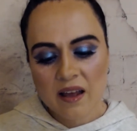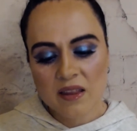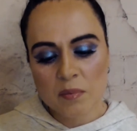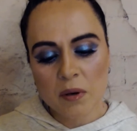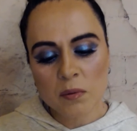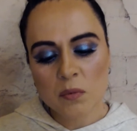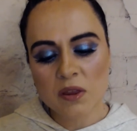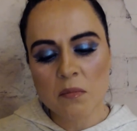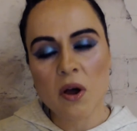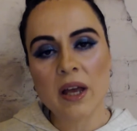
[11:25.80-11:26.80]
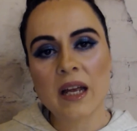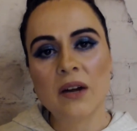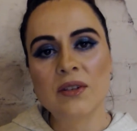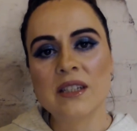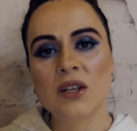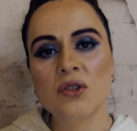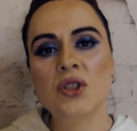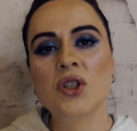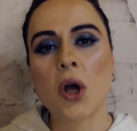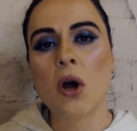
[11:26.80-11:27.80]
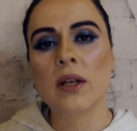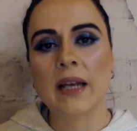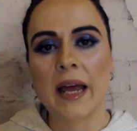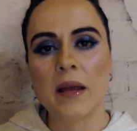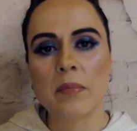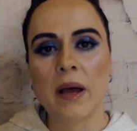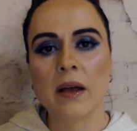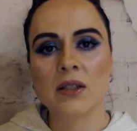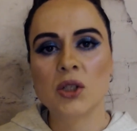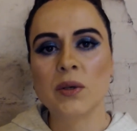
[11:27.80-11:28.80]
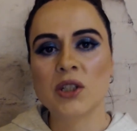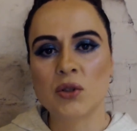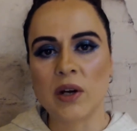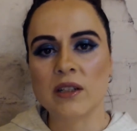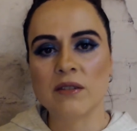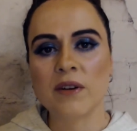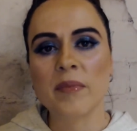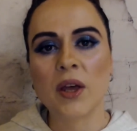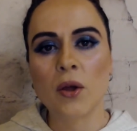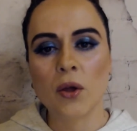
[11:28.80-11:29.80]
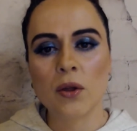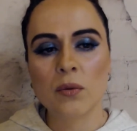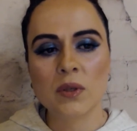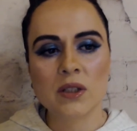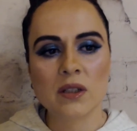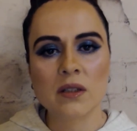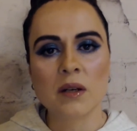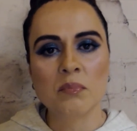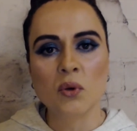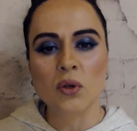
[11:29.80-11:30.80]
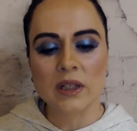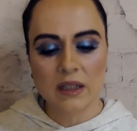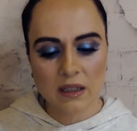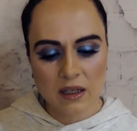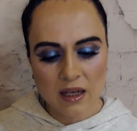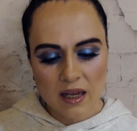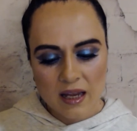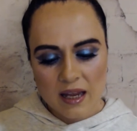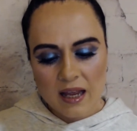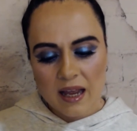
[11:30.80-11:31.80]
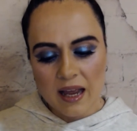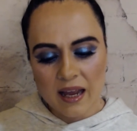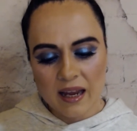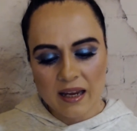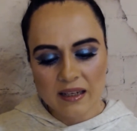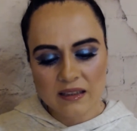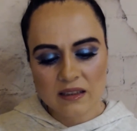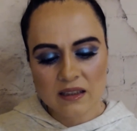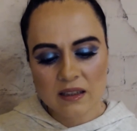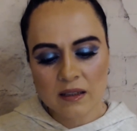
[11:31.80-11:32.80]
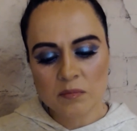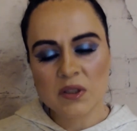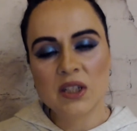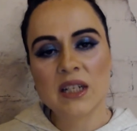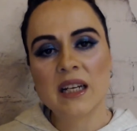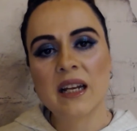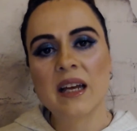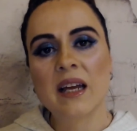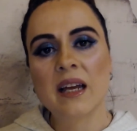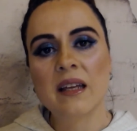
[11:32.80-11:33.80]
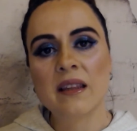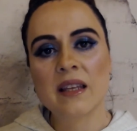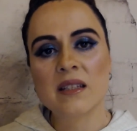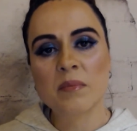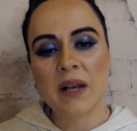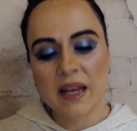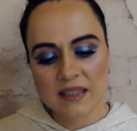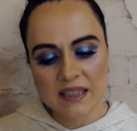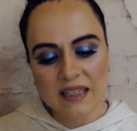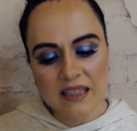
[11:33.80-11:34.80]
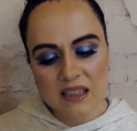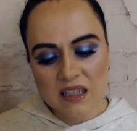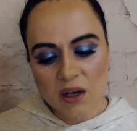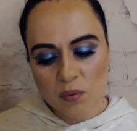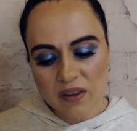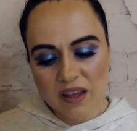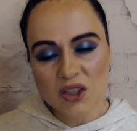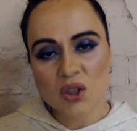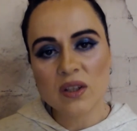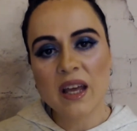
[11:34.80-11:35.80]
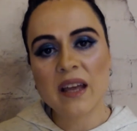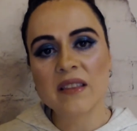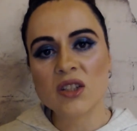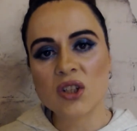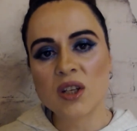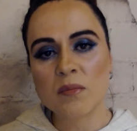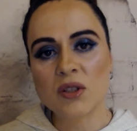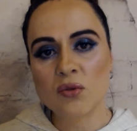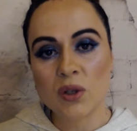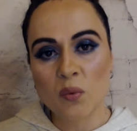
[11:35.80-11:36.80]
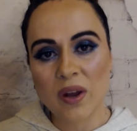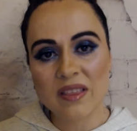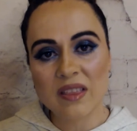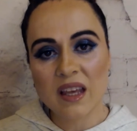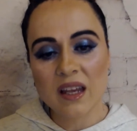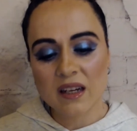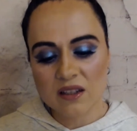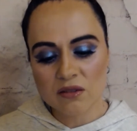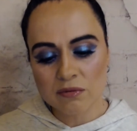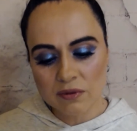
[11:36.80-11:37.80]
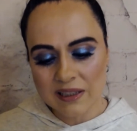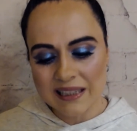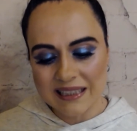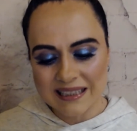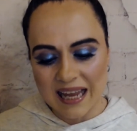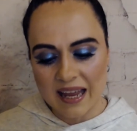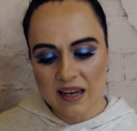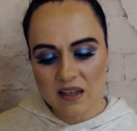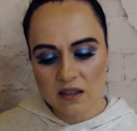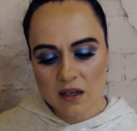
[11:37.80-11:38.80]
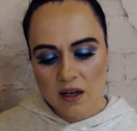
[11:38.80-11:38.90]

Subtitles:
The problem with mica is they use child labor to extract it from the earth, which is appalling. And in particular, there's a place in India where they do that, and the documentary went there, and it's really sad.